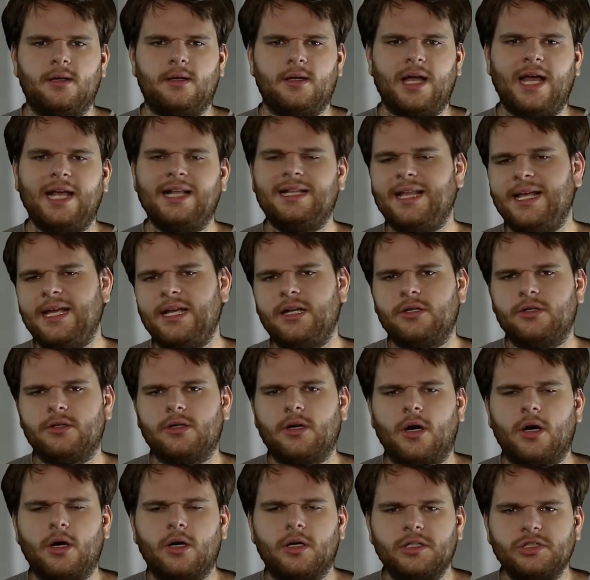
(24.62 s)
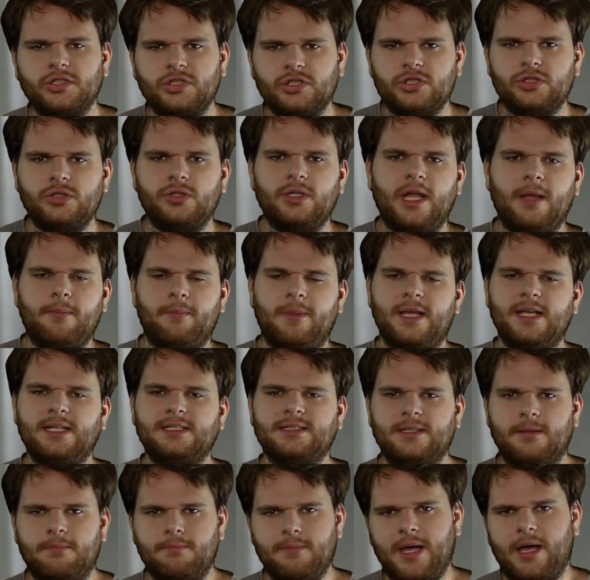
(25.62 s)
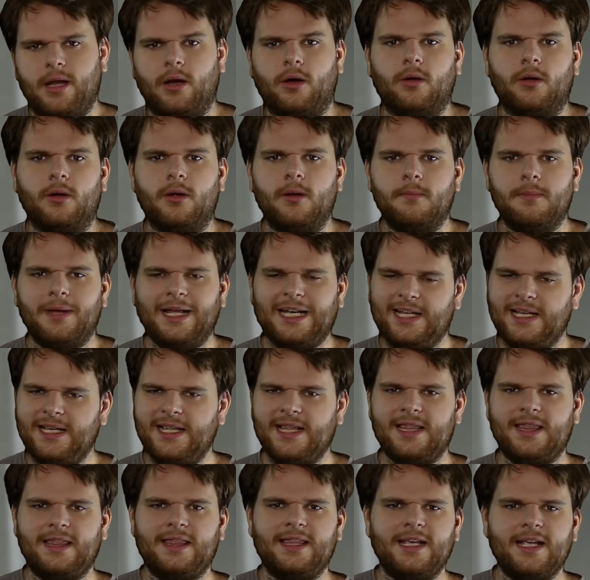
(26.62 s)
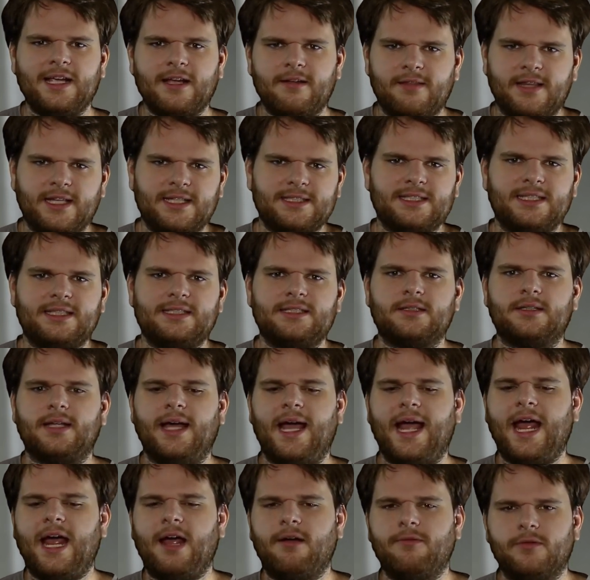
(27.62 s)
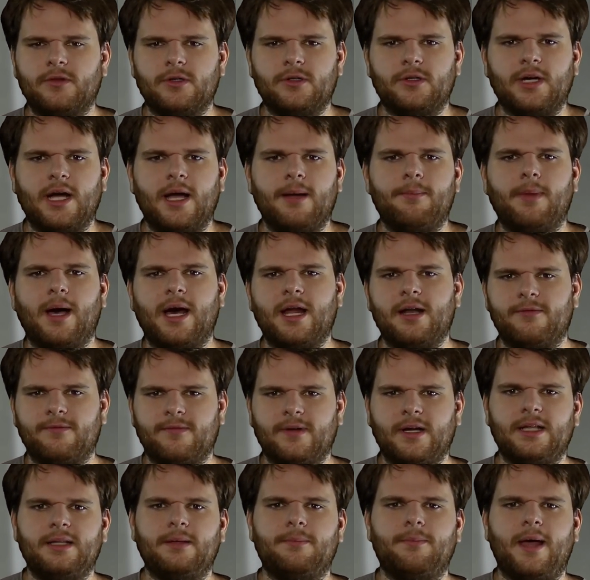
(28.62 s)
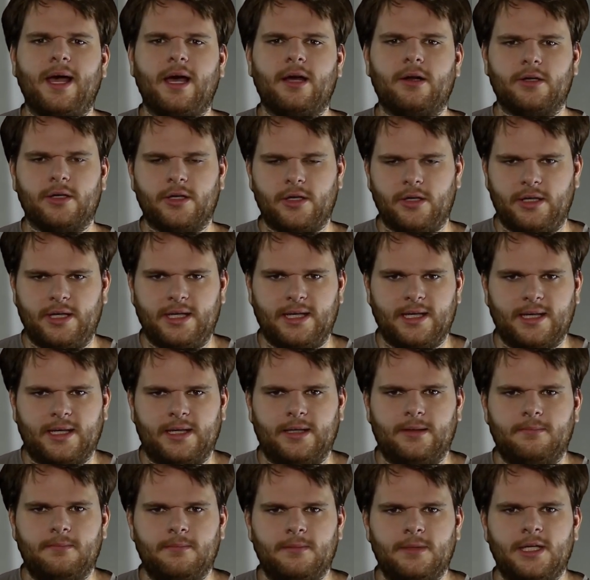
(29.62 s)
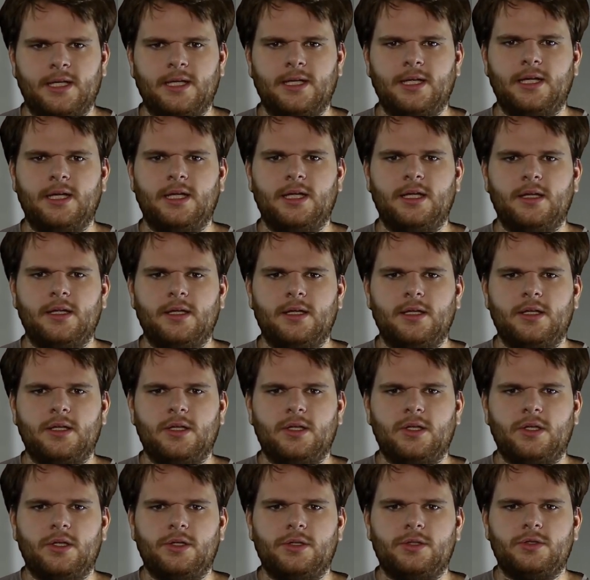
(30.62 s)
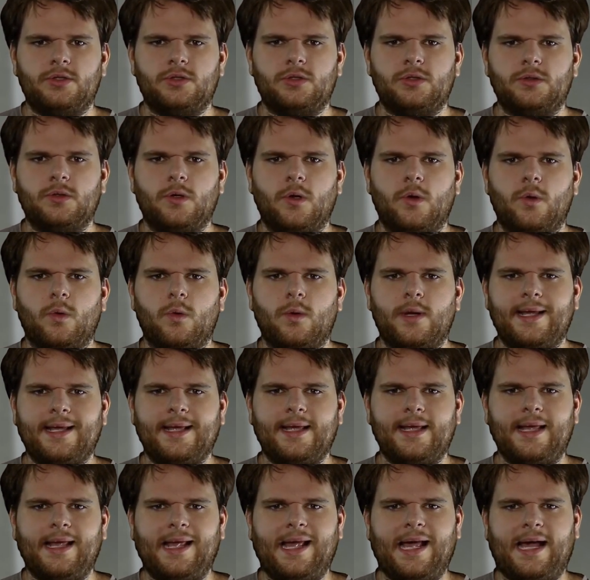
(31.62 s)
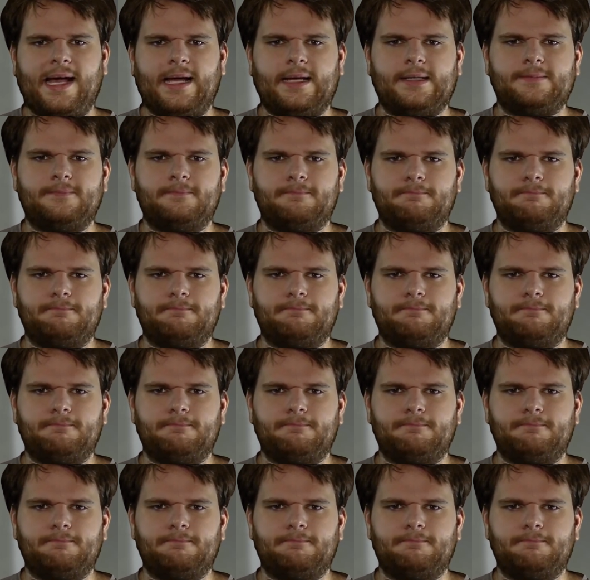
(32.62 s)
I later on shoot a piece of metal, but I didn't think of this until after I modified the powder coating gun. So yeah.